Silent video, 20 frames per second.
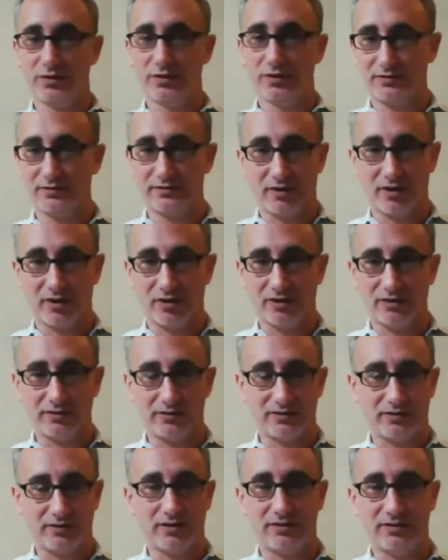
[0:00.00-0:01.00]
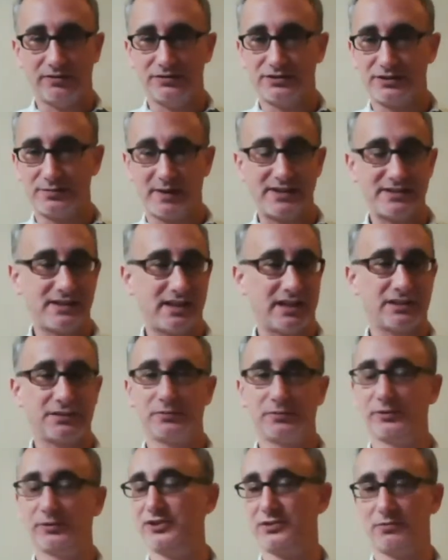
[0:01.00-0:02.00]
for our
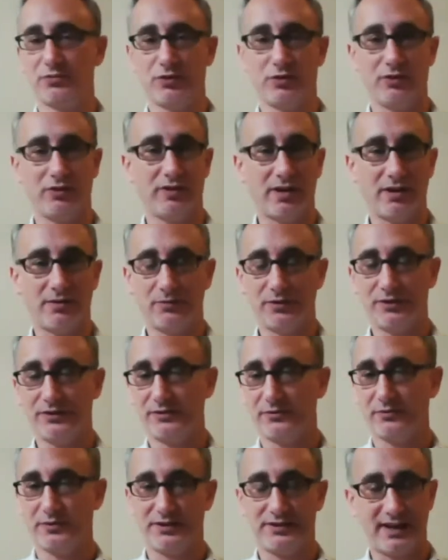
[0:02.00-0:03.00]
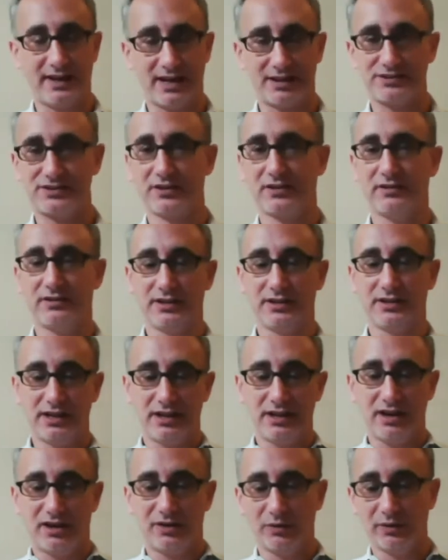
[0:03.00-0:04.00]
space exploration program with NASA.
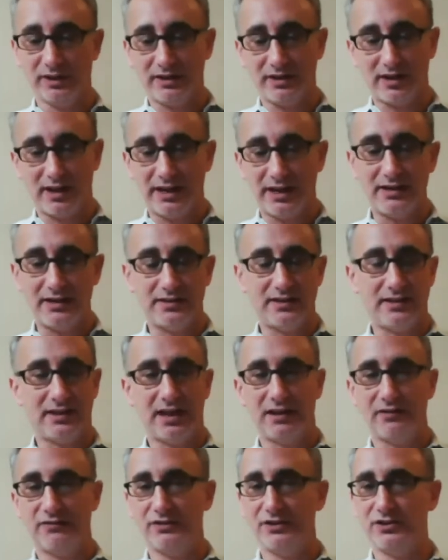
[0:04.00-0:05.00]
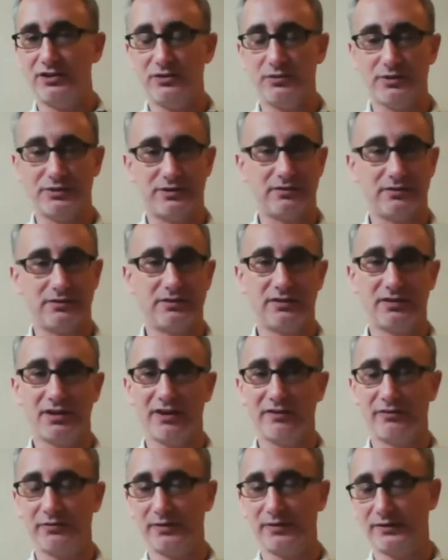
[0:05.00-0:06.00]
Really anything having to do with
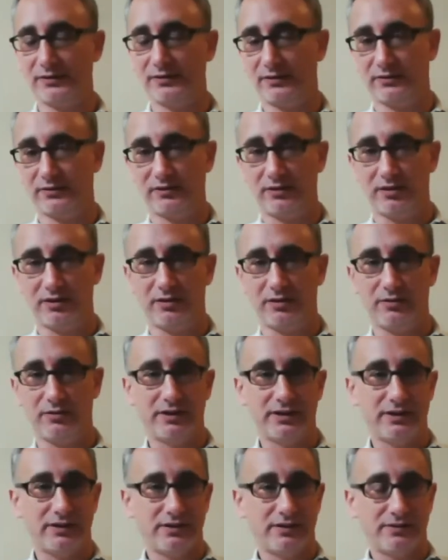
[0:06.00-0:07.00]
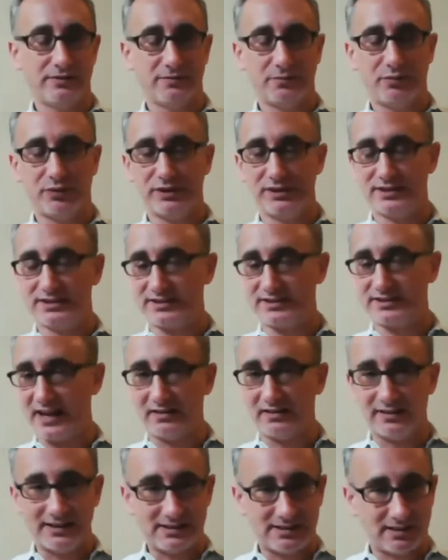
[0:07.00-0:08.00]
the government's, putting
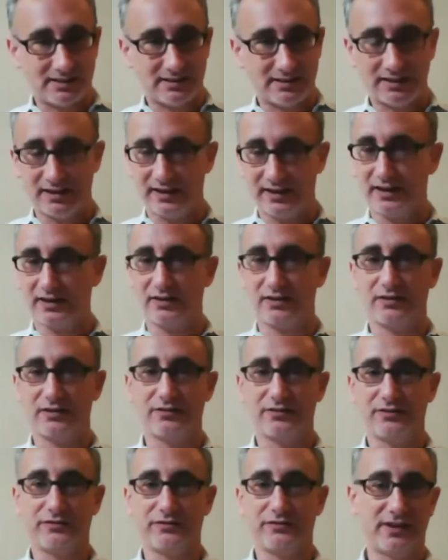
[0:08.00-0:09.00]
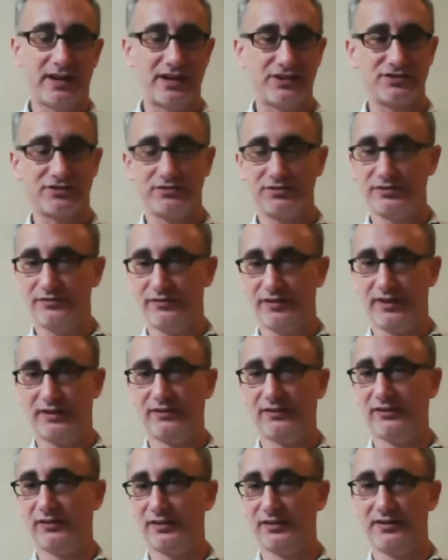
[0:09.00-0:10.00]
satellites in the air for national
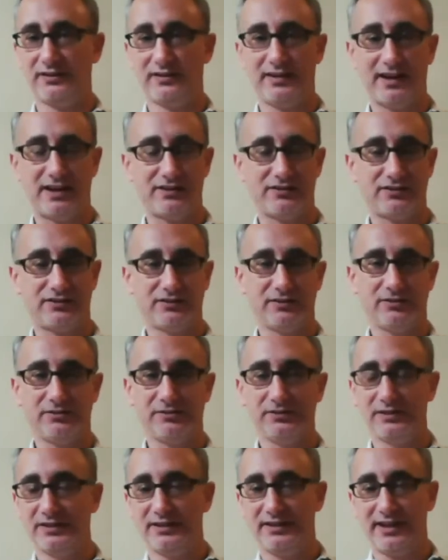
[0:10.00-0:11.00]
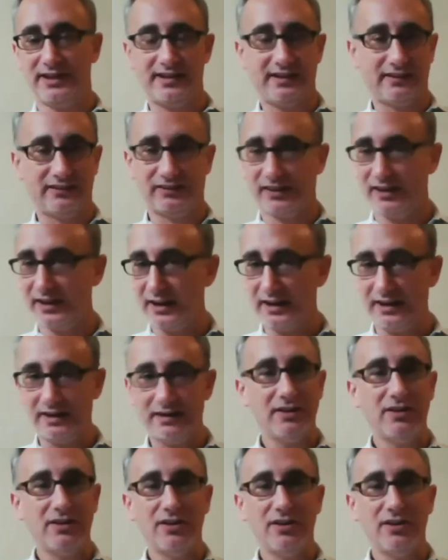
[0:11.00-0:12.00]
defense, the national
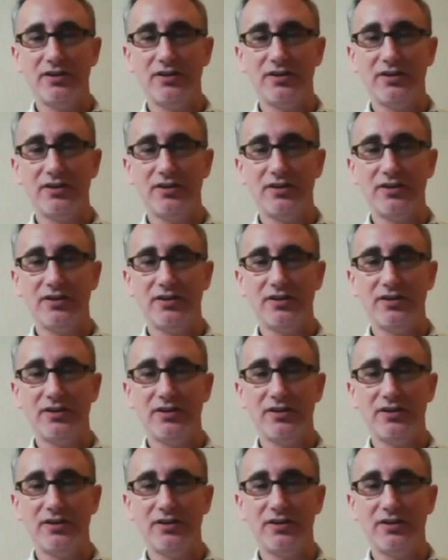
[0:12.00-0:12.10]
NSA,